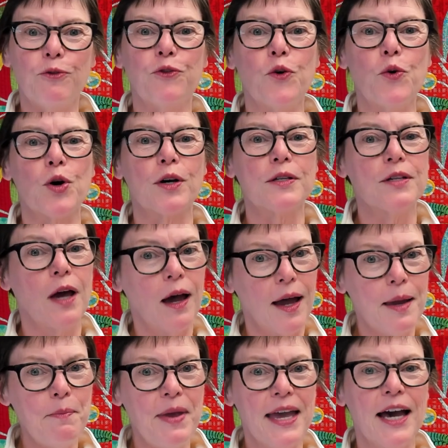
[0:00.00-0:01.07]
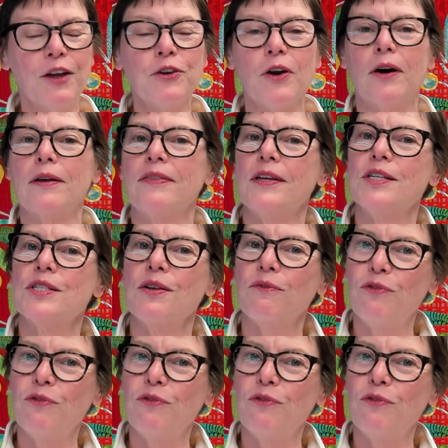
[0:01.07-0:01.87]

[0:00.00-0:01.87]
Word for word: for Time Out on this